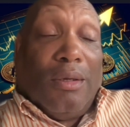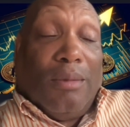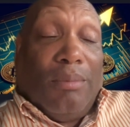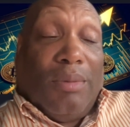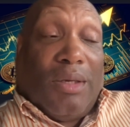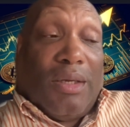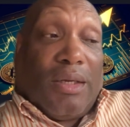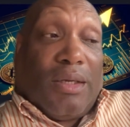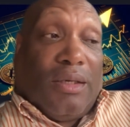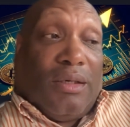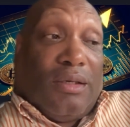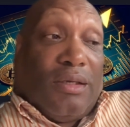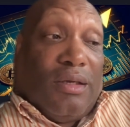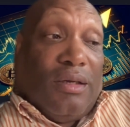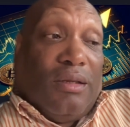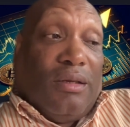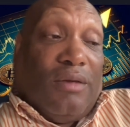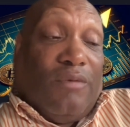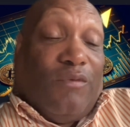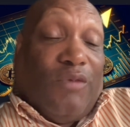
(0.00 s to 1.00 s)
But like I
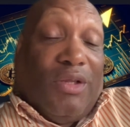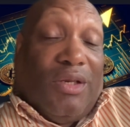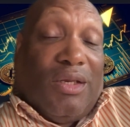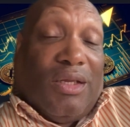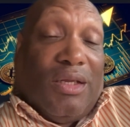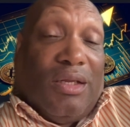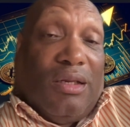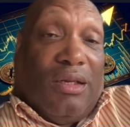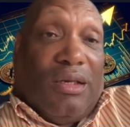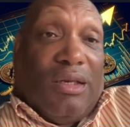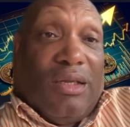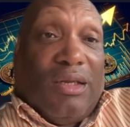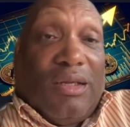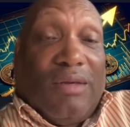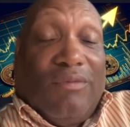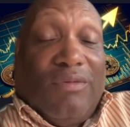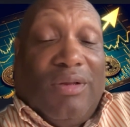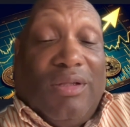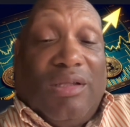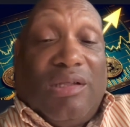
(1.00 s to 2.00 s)
tell every day, the day they
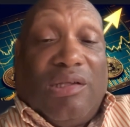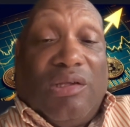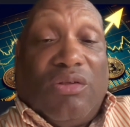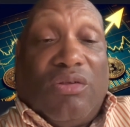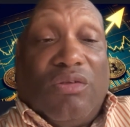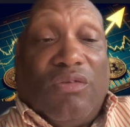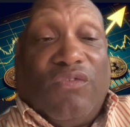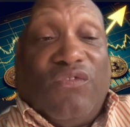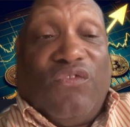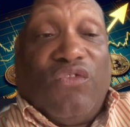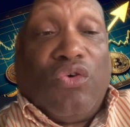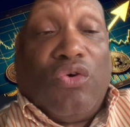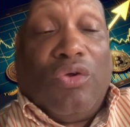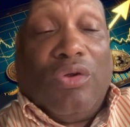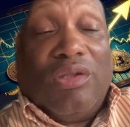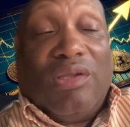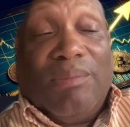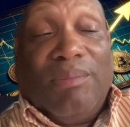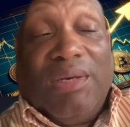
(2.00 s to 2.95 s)
release us is false.